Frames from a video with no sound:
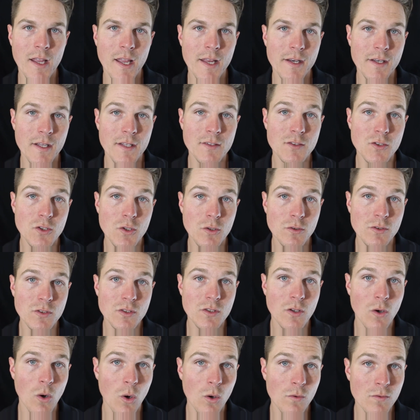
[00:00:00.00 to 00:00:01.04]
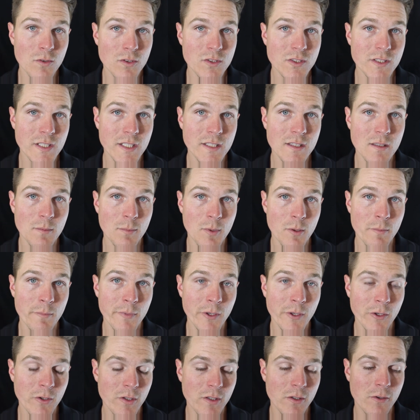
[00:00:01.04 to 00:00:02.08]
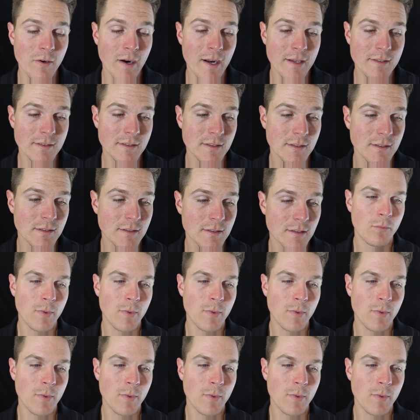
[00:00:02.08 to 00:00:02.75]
and is used to oversee the Bermuda grasses.